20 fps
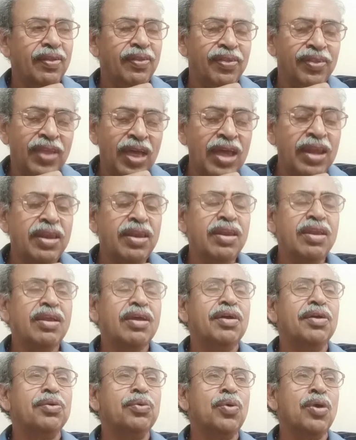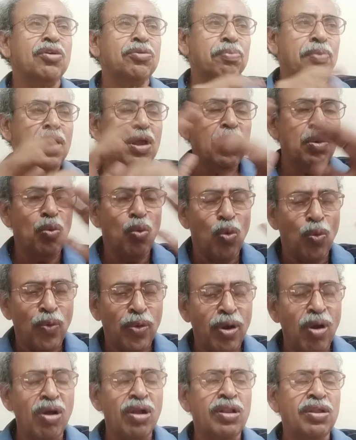Then to explain
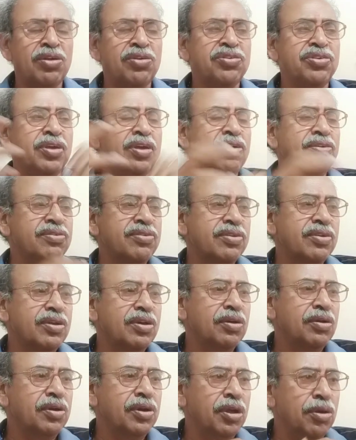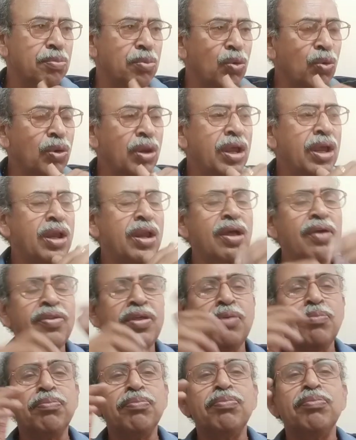overall these things, Broglie and
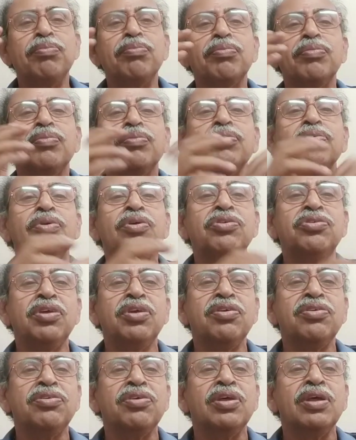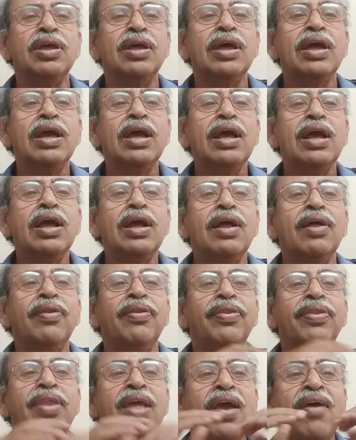other these things,
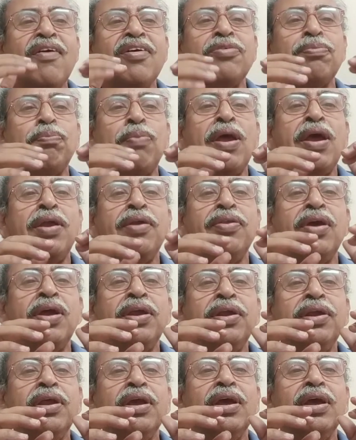they have explained that